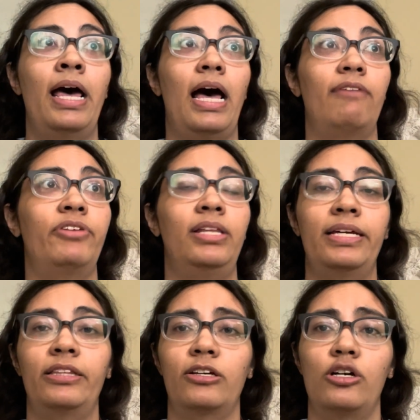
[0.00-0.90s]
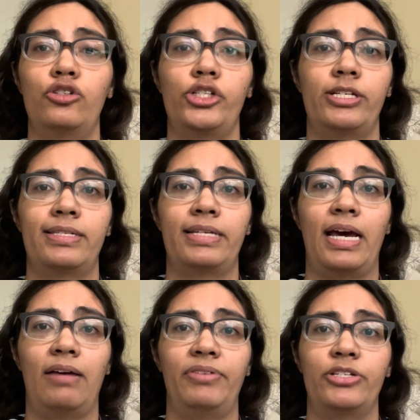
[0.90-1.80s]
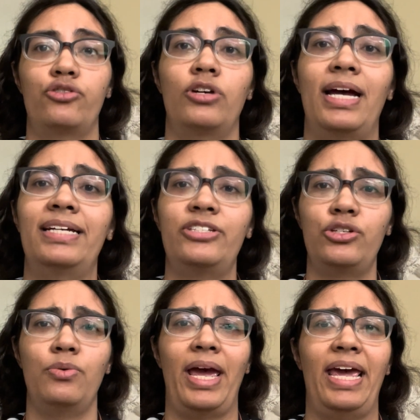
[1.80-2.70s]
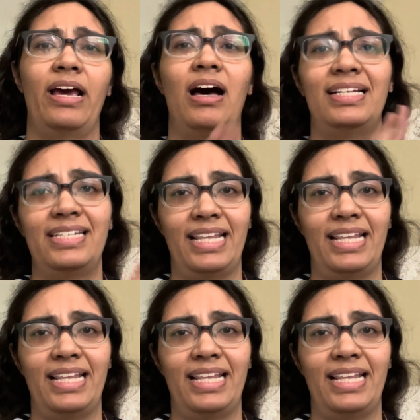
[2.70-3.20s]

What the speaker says: I feel like the coaching staff is trying to hang on to